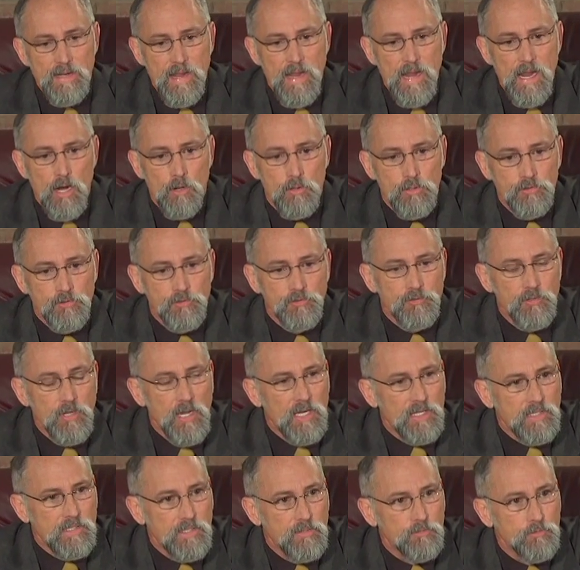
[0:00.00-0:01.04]
now, it's
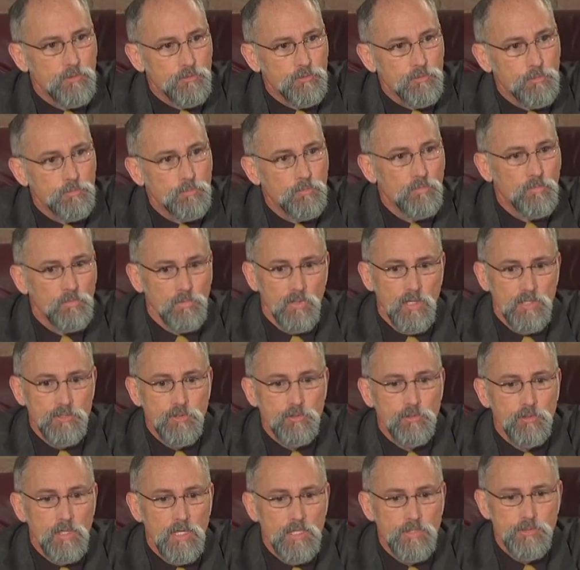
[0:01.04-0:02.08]
set, given some
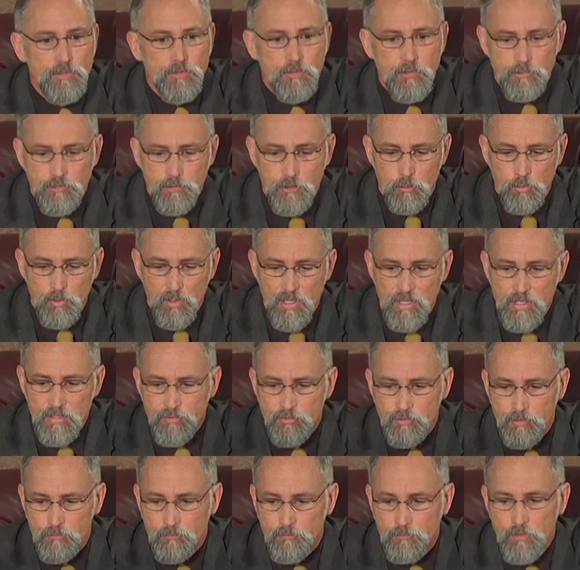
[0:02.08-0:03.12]
legislation that took
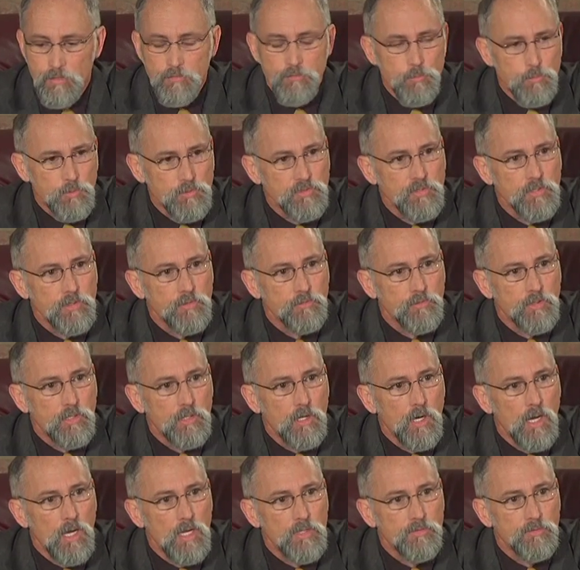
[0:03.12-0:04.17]
place, that 50% of the
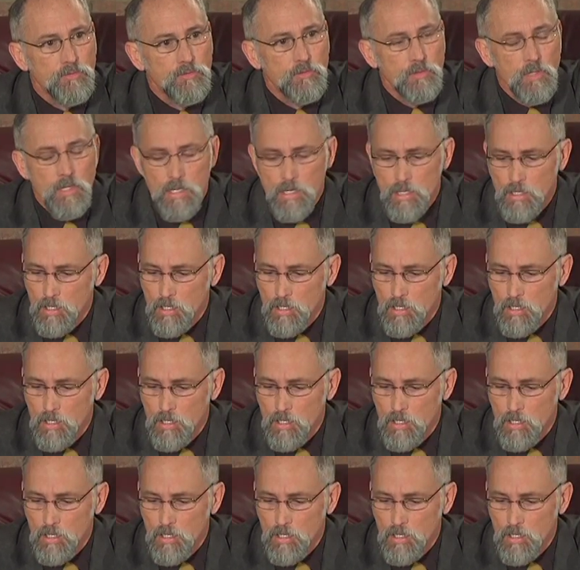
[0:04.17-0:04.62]
cuts